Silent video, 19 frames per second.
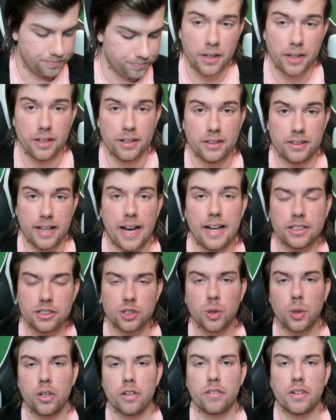that
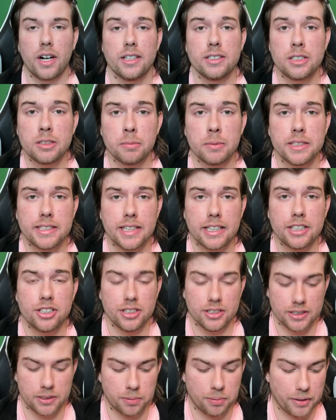sort of
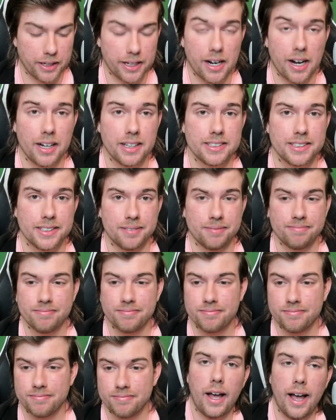customization is pretty awesome.
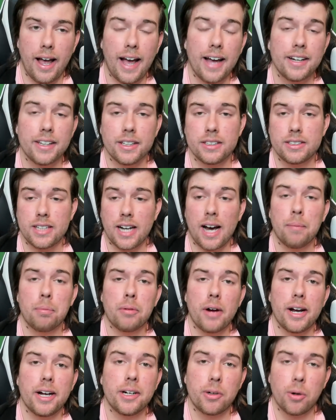And in the top
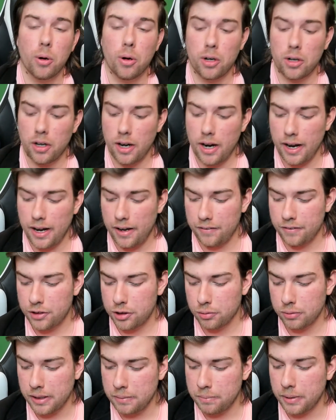right corner, I have
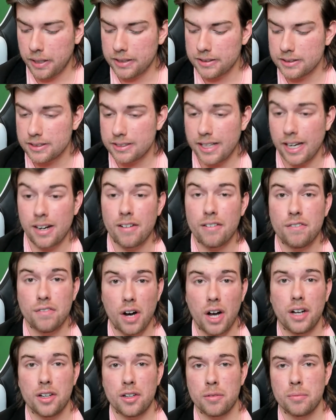3 buttons and a
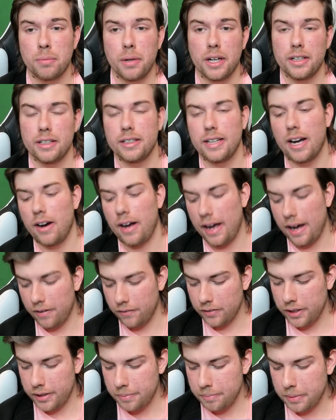volume button. Now,
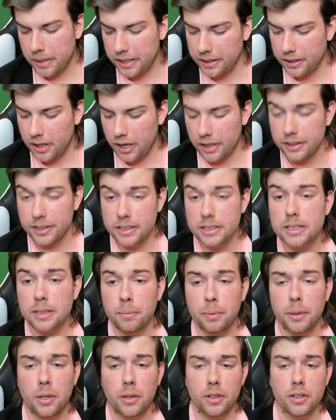every button on this
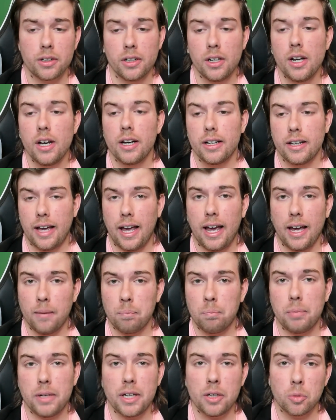computer can
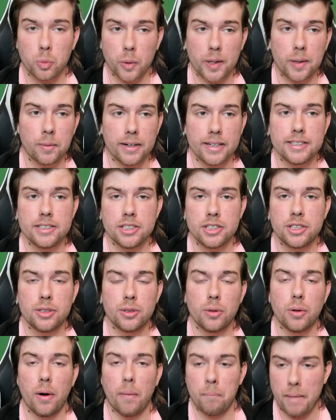be rewritten
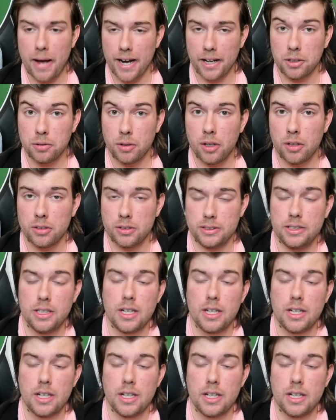to macros